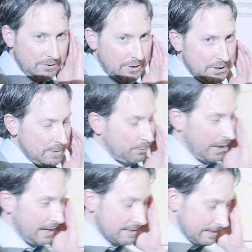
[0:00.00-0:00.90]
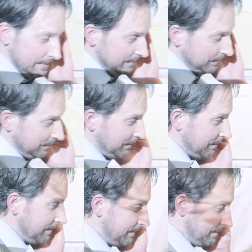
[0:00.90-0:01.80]
University Press,
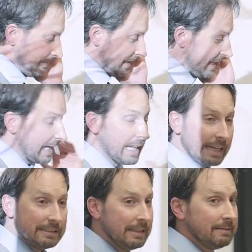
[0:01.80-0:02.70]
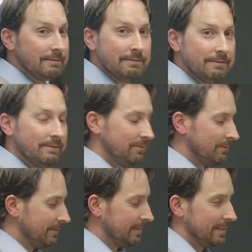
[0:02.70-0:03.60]
and they liked it.
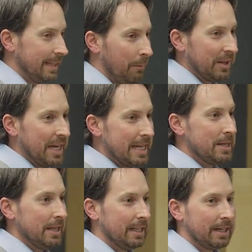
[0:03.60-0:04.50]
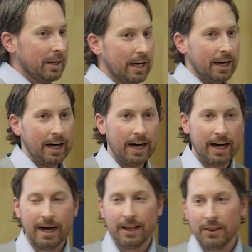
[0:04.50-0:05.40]
But then
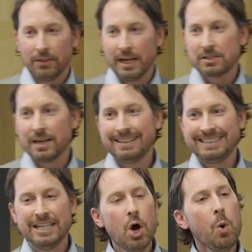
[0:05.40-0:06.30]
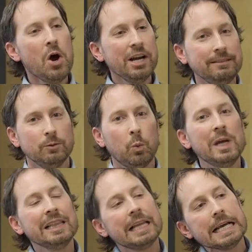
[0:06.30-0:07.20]
they said, you know what?
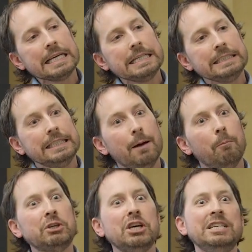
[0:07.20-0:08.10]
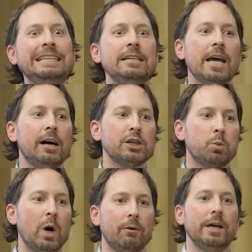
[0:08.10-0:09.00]
We like it, but you need to tell us
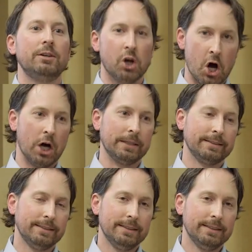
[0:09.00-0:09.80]
what went wrong.